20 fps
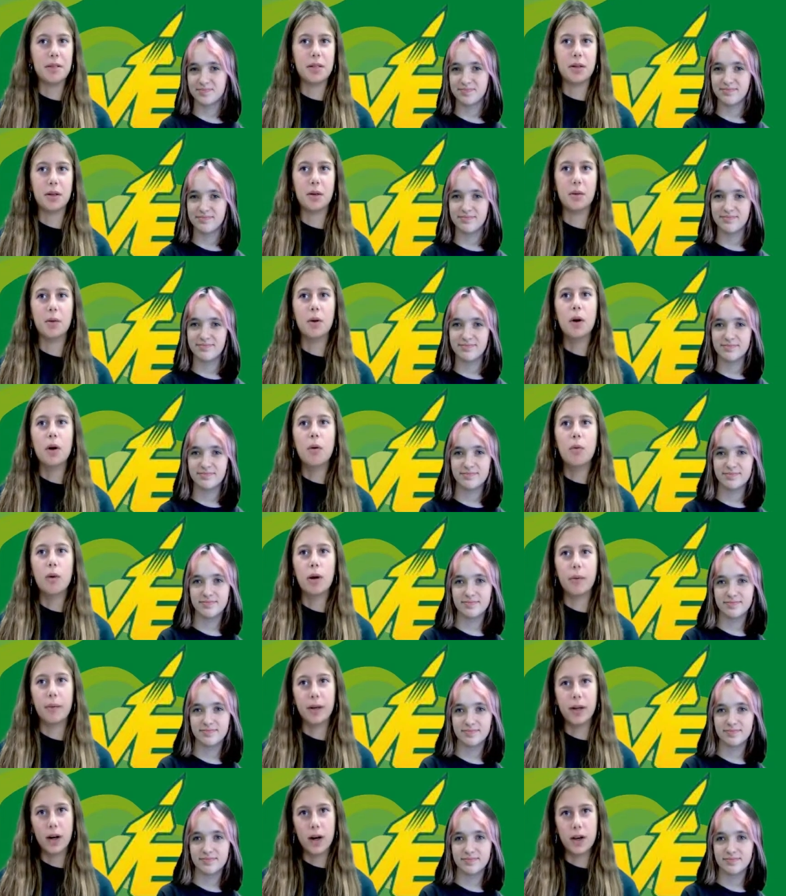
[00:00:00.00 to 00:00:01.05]
Speaker 1: to, where we
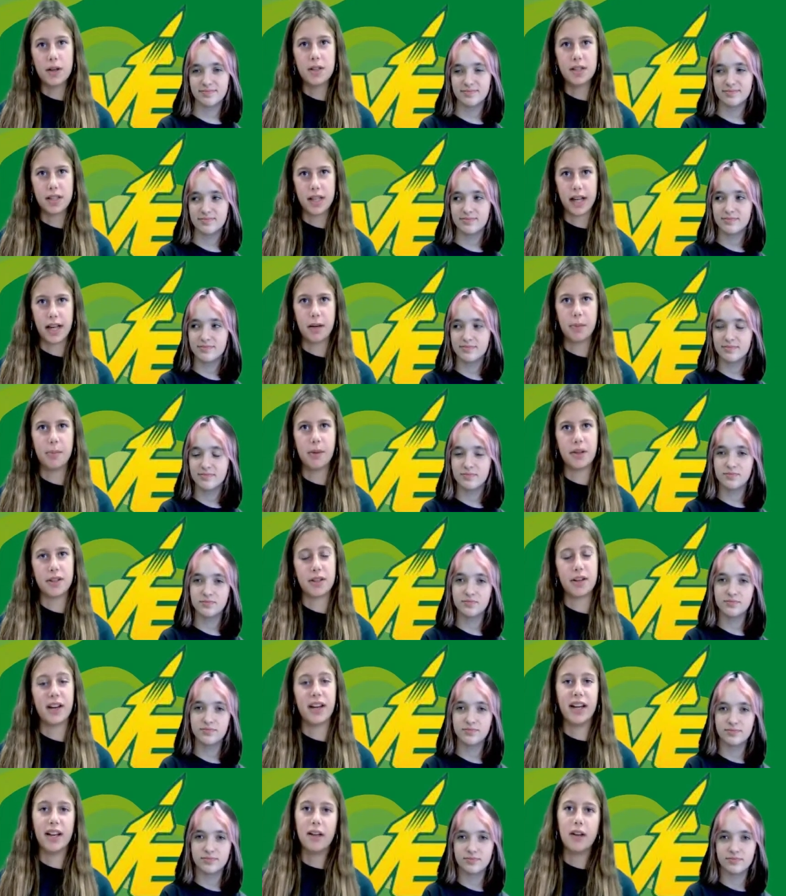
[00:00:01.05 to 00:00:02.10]
all stand, place our
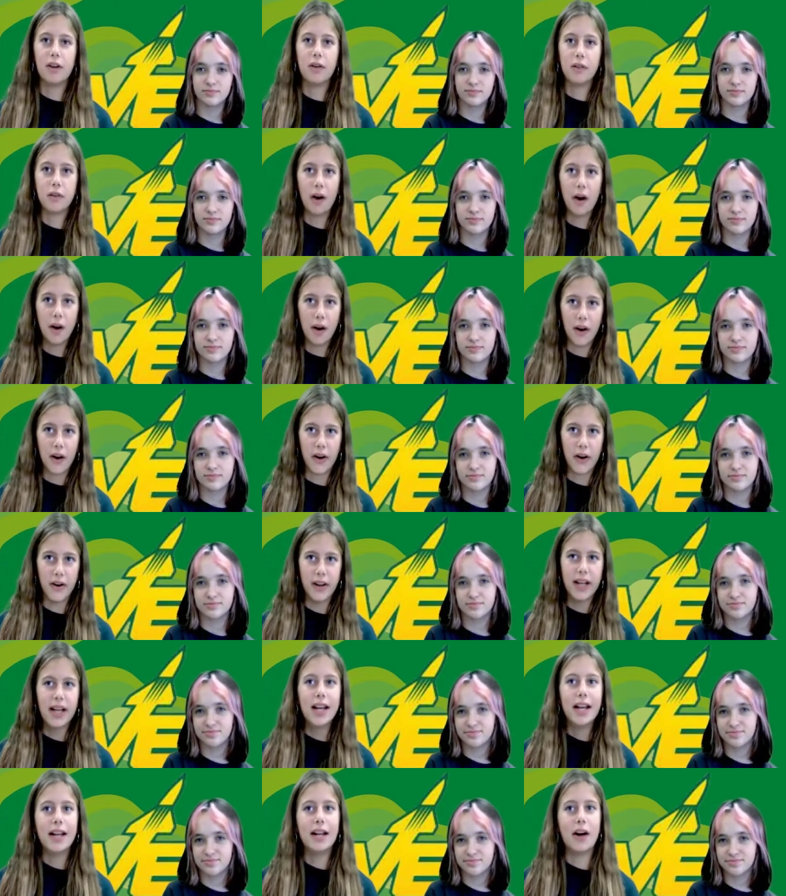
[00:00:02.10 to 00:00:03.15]
hand over our heart,
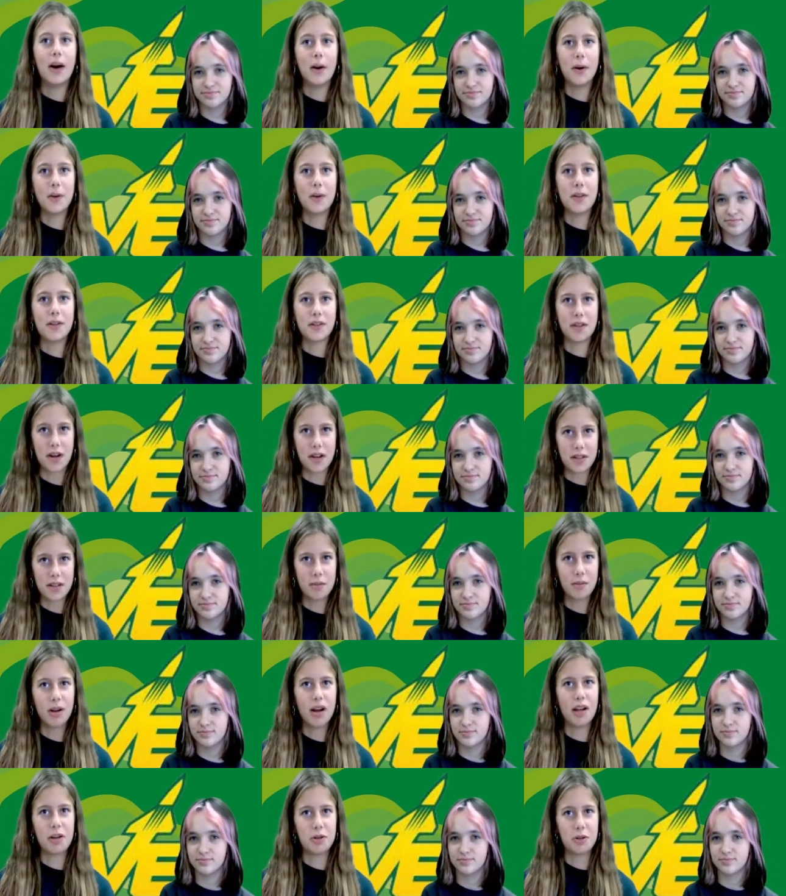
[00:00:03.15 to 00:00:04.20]
and honor this awesome
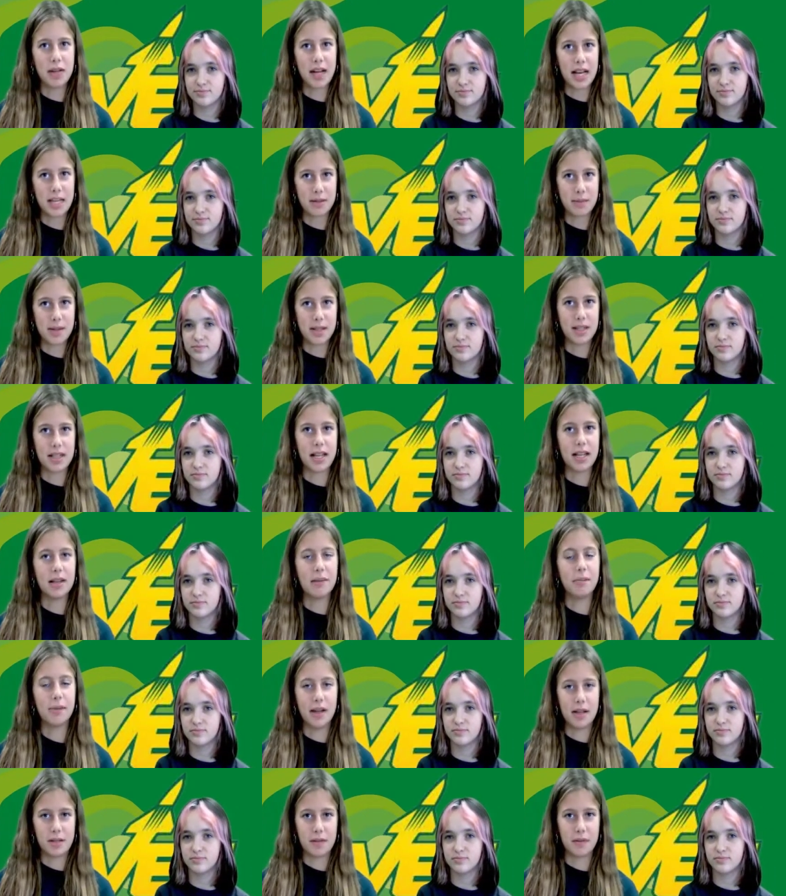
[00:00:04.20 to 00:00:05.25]
country as we say the Pledge
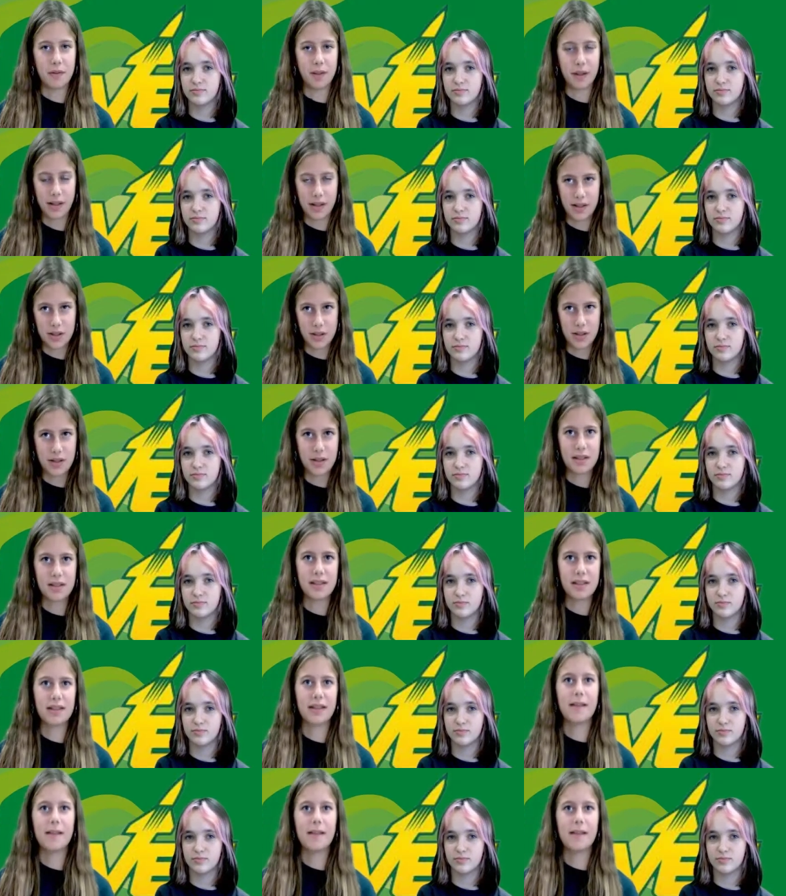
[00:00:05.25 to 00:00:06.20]
of Allegiance.